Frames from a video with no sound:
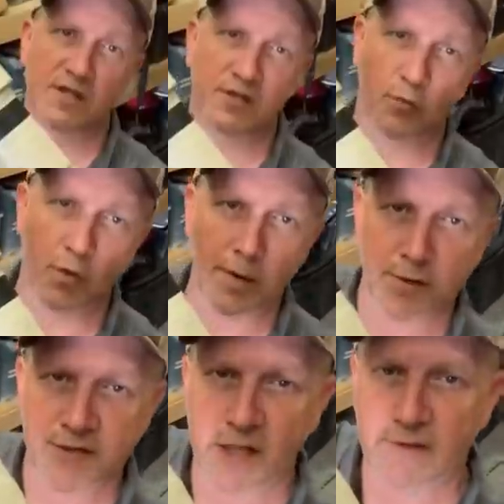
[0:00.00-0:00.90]
rubber
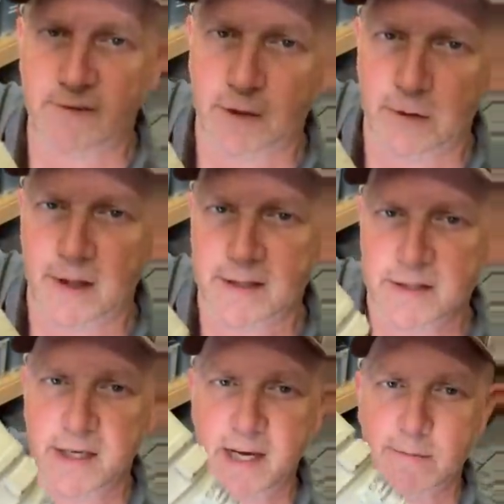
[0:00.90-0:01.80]
telephoto lens
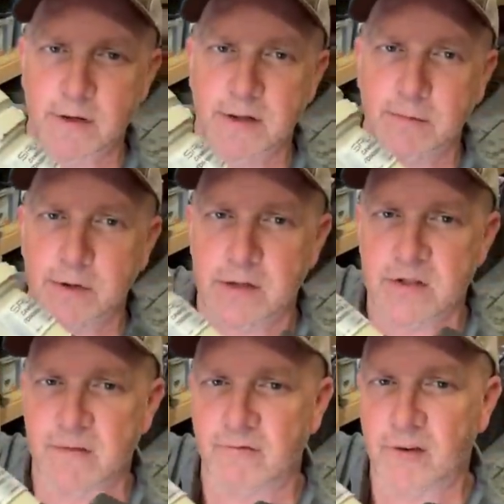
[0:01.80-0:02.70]
camera that we
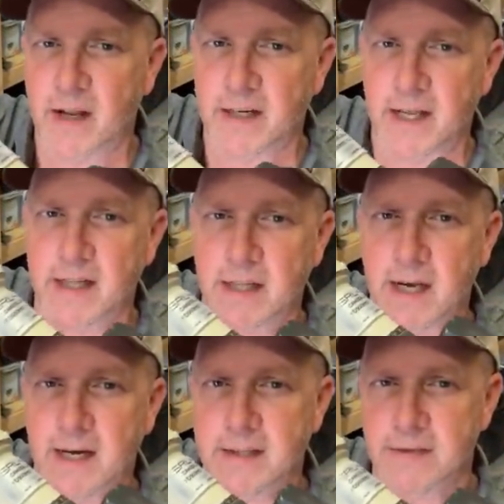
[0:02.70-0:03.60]
used in Friday Night
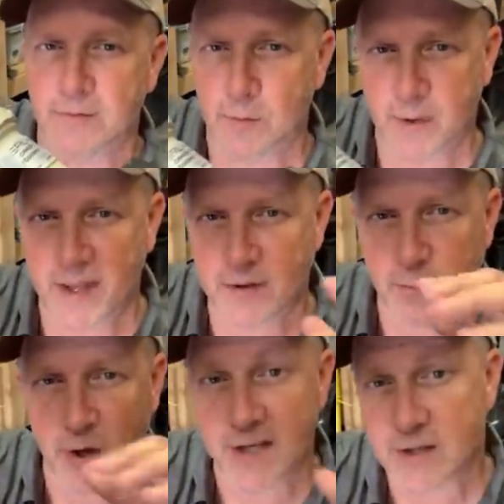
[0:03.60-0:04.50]
Lights for when we had the
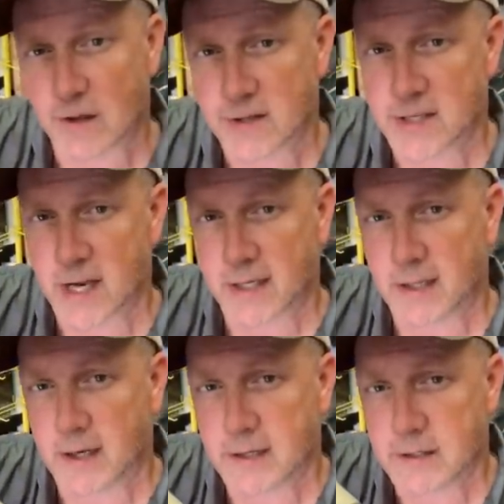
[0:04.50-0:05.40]
press on the sidelines.